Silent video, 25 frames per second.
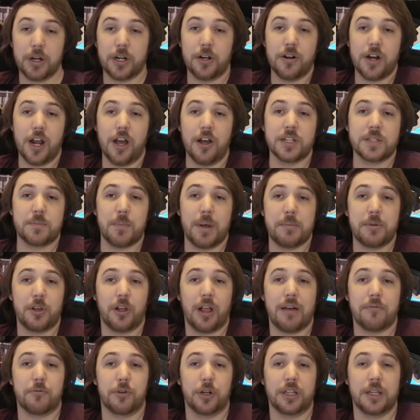But who knows, maybe
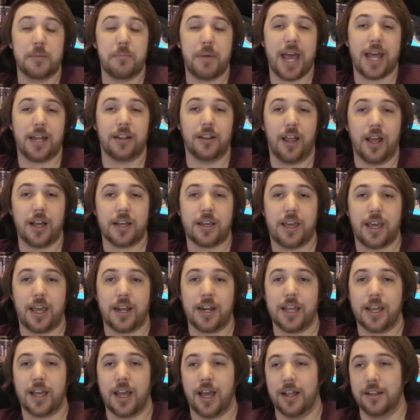you'll have really bad luck
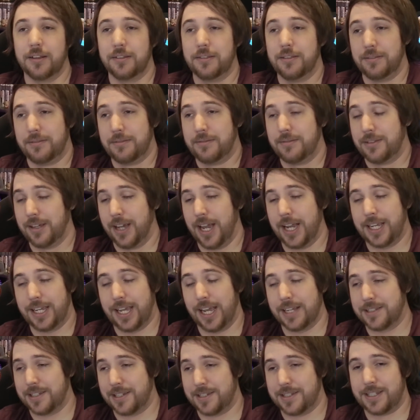getting
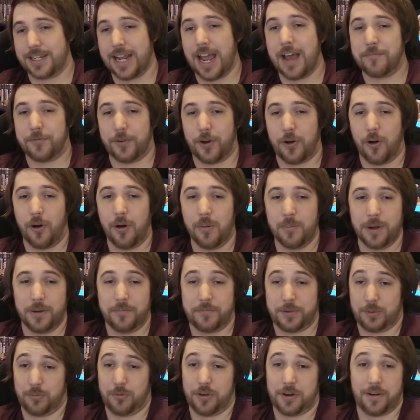against the Staff of Homa
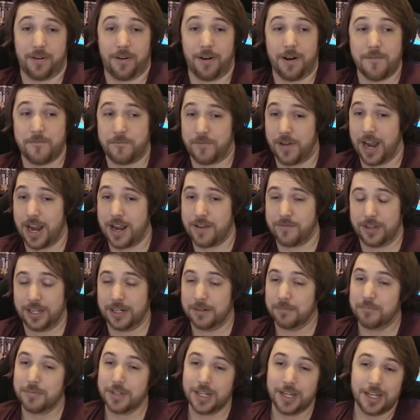if you want to R5
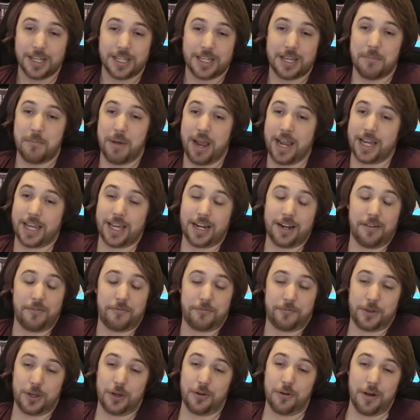it. You may get a
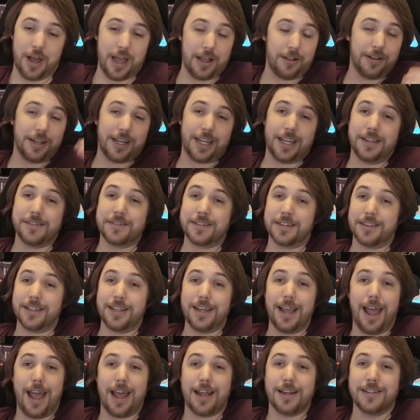few Elegants of
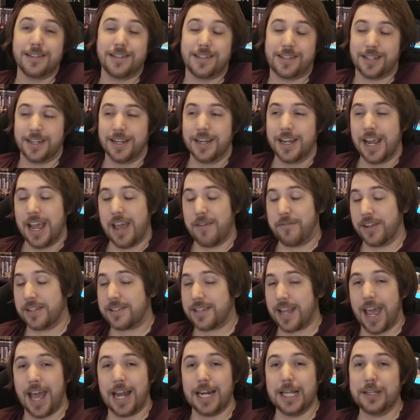the Ends. If
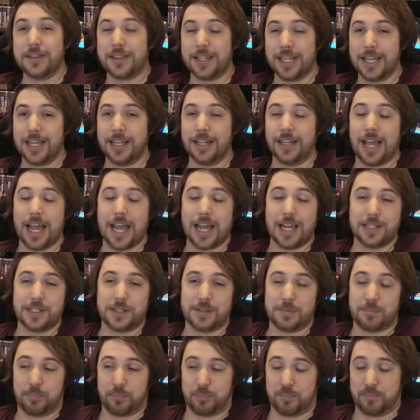it's anything
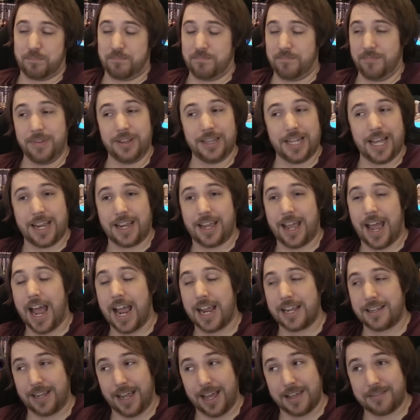as, like,
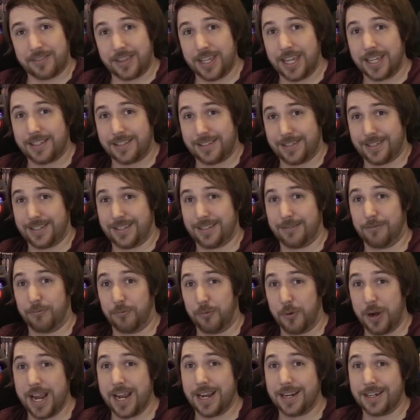I think
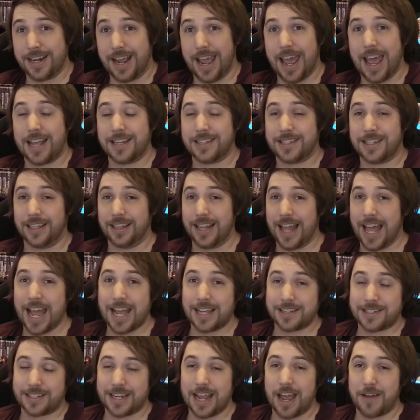rigged as the
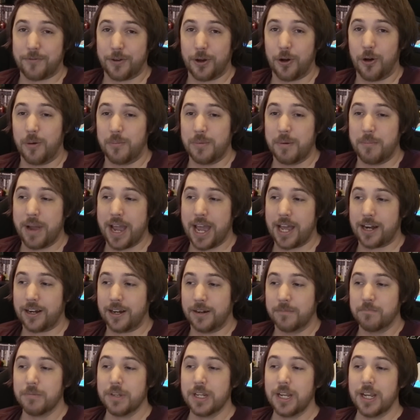last Staff of Homa
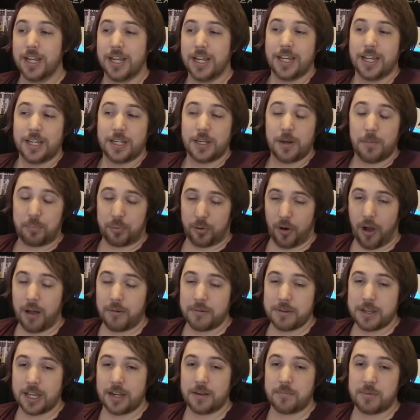banner, you're
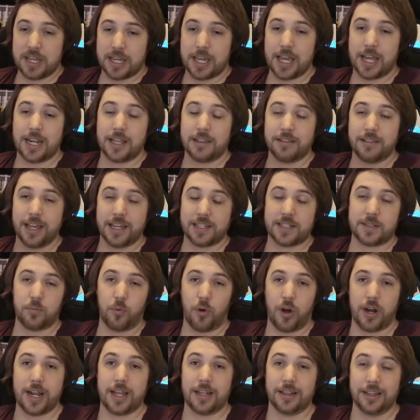probably going to be getting this
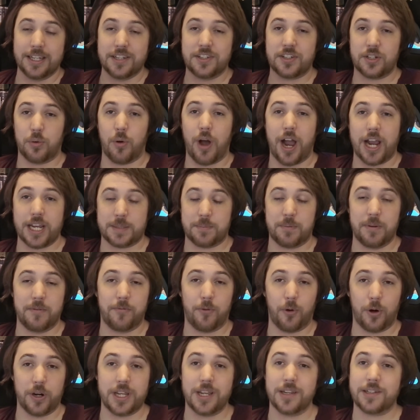one at least twice
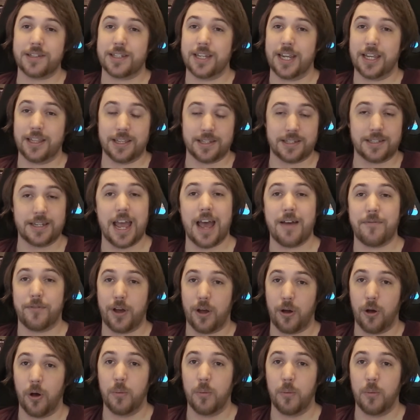before you see the Staff of